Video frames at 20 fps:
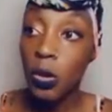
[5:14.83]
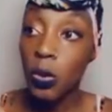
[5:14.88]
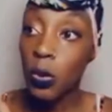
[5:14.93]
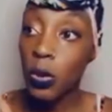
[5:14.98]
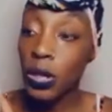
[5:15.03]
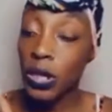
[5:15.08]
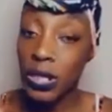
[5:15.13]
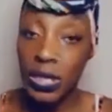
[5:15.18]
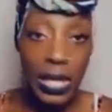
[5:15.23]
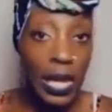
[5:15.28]

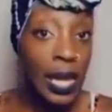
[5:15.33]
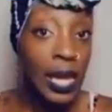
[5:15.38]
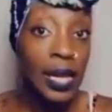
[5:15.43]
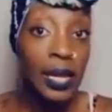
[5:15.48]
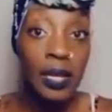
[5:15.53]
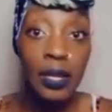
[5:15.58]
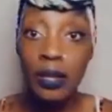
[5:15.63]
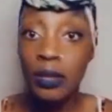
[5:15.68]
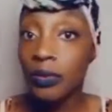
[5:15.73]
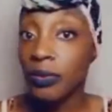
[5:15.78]
or
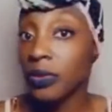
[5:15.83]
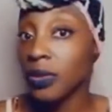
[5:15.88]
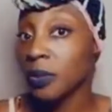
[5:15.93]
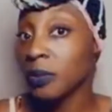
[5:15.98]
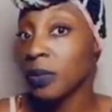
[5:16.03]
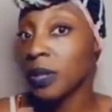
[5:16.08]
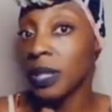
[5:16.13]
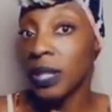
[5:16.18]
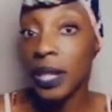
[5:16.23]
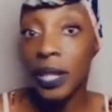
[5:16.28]
take
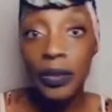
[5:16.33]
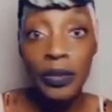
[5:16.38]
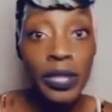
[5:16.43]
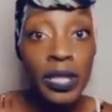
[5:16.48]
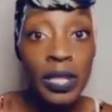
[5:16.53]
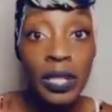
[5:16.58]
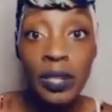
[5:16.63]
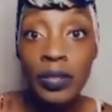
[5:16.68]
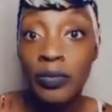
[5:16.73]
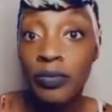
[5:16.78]
the
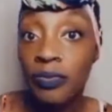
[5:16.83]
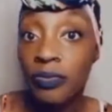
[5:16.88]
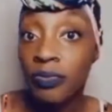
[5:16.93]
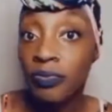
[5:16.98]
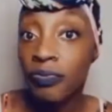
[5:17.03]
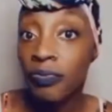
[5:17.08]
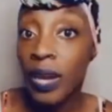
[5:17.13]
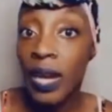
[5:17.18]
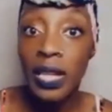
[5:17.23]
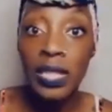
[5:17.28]
malaria
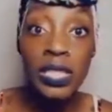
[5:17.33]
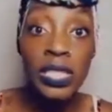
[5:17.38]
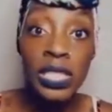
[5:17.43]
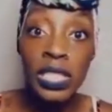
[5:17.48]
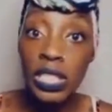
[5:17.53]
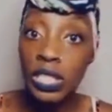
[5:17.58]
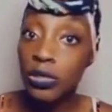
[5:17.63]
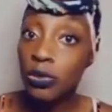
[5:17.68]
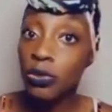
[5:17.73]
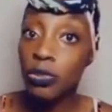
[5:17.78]

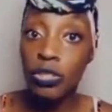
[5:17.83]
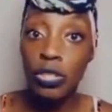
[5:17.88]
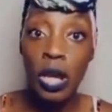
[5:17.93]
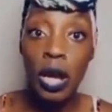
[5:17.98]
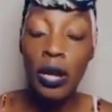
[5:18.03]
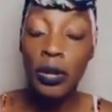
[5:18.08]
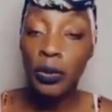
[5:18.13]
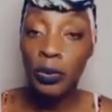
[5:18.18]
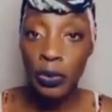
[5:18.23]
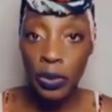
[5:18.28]
vaccine or
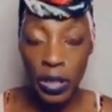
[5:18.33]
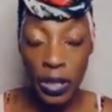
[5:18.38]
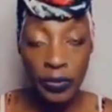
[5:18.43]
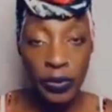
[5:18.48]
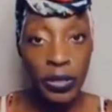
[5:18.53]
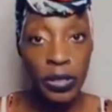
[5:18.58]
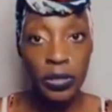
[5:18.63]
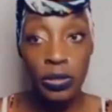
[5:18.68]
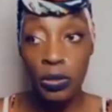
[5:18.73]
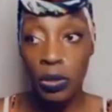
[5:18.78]
shot or
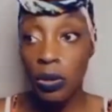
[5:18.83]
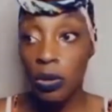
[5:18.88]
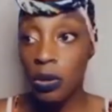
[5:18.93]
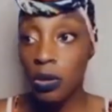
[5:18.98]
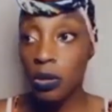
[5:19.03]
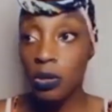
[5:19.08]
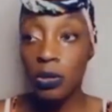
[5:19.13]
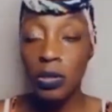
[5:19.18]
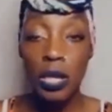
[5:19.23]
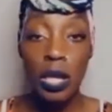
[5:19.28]
whatever it's
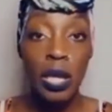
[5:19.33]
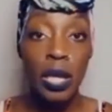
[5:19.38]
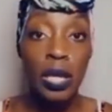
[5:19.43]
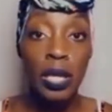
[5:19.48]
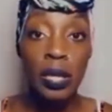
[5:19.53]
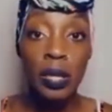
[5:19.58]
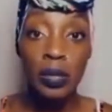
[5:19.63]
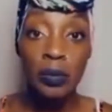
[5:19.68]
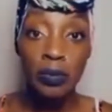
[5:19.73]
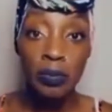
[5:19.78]
called
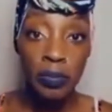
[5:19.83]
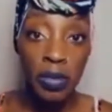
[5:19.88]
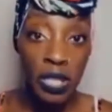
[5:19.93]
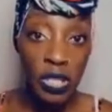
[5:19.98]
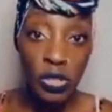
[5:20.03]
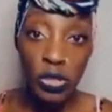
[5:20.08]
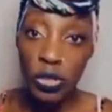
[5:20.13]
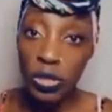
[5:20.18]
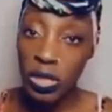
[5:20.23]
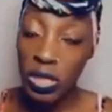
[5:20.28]

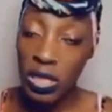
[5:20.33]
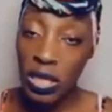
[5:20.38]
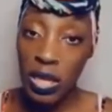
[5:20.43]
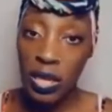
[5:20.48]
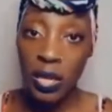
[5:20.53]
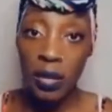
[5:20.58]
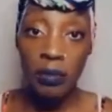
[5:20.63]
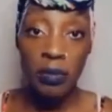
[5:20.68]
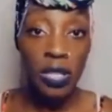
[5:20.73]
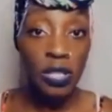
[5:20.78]
make sure you
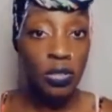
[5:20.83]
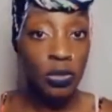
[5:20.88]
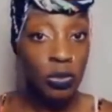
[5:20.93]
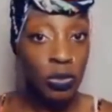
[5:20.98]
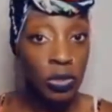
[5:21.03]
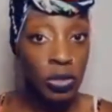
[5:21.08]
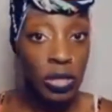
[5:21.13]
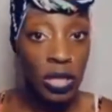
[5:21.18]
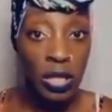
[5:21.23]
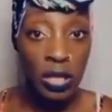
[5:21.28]
take it make
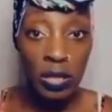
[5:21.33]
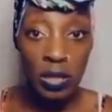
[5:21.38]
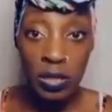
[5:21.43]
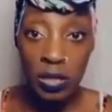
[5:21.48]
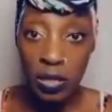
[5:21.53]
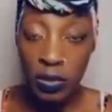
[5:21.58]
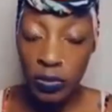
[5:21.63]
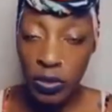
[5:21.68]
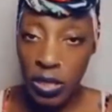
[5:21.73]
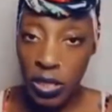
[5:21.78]
sure you take it
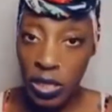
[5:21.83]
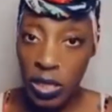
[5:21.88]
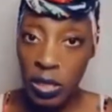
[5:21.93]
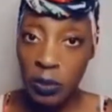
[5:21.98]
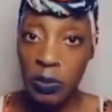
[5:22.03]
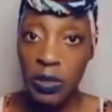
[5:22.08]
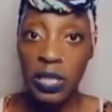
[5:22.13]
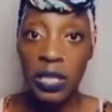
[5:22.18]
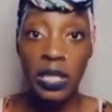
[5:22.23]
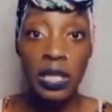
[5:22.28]

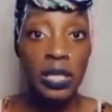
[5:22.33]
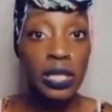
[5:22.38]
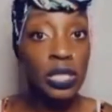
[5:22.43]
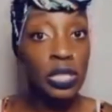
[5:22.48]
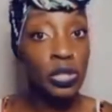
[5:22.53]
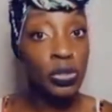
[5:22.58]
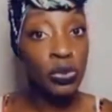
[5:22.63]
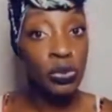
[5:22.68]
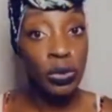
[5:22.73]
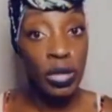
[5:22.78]
seriously
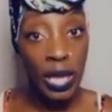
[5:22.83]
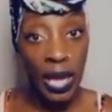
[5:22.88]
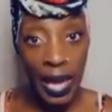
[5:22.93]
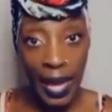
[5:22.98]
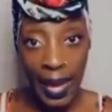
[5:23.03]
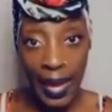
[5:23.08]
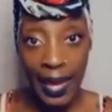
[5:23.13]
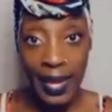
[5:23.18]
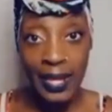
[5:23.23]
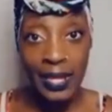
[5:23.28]
because you
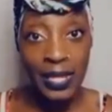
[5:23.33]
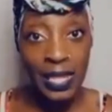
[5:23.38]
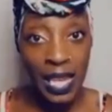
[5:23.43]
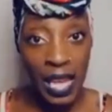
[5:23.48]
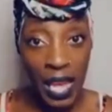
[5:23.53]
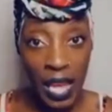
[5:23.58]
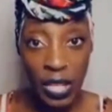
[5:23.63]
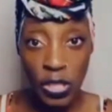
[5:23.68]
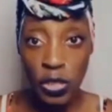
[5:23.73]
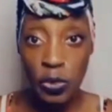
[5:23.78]
can
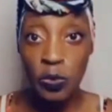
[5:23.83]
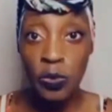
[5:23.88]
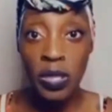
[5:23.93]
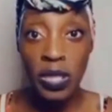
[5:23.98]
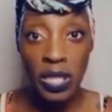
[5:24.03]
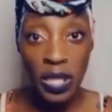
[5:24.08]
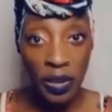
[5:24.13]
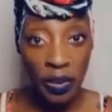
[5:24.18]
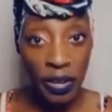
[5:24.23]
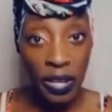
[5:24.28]
catch
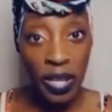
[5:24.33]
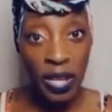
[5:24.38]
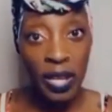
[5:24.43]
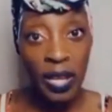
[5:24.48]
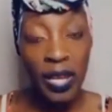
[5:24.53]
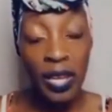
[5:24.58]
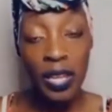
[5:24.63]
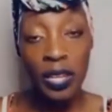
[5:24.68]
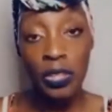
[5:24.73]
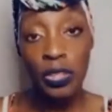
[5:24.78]

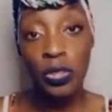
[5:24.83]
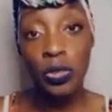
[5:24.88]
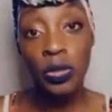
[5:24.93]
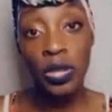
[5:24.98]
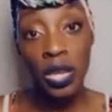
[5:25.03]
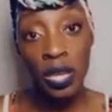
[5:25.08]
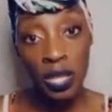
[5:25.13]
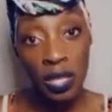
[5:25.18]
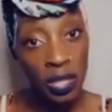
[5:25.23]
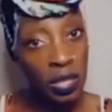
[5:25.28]
malaria and you
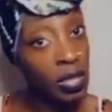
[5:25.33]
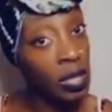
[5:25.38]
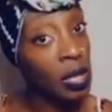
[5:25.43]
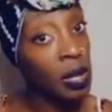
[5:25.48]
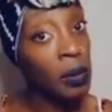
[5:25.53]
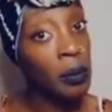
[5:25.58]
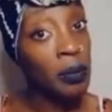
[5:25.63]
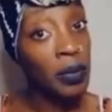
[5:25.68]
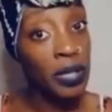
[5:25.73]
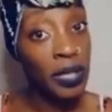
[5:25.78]
getting
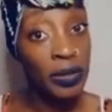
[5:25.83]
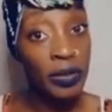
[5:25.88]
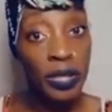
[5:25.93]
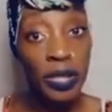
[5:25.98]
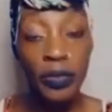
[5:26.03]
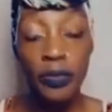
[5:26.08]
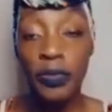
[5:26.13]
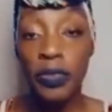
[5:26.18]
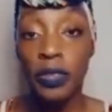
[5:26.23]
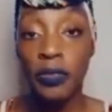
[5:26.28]

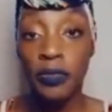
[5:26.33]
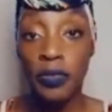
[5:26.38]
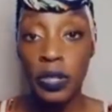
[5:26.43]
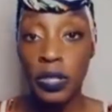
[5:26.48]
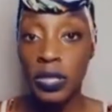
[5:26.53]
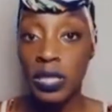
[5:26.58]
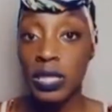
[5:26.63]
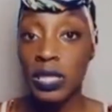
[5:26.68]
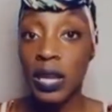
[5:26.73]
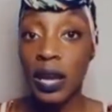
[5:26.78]
malaria for the
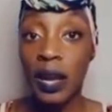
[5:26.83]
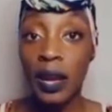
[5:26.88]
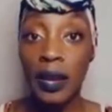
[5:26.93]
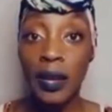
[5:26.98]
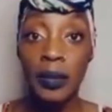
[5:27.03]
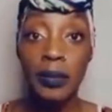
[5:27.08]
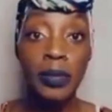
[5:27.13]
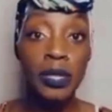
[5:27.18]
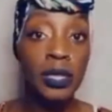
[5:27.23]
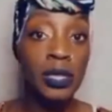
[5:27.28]
first
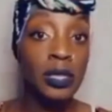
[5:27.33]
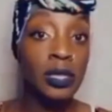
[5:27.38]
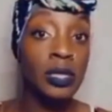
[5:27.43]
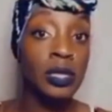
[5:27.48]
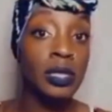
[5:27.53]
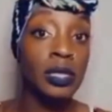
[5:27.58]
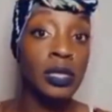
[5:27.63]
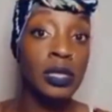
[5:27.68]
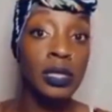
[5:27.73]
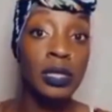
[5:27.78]
time
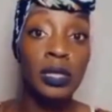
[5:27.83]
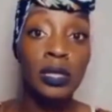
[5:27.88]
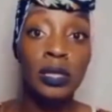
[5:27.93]
is